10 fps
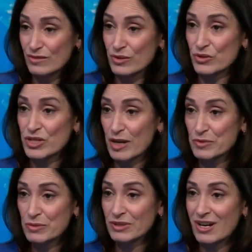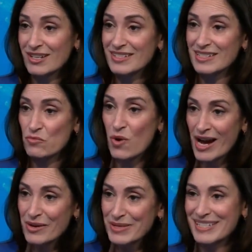those jobs were lost and
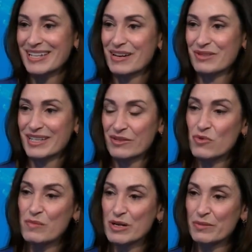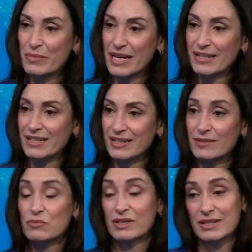why we see everything in Walmart
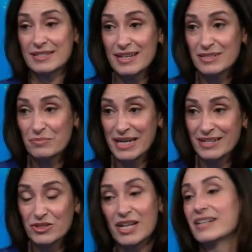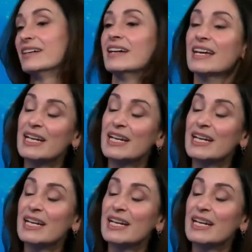it says made in China,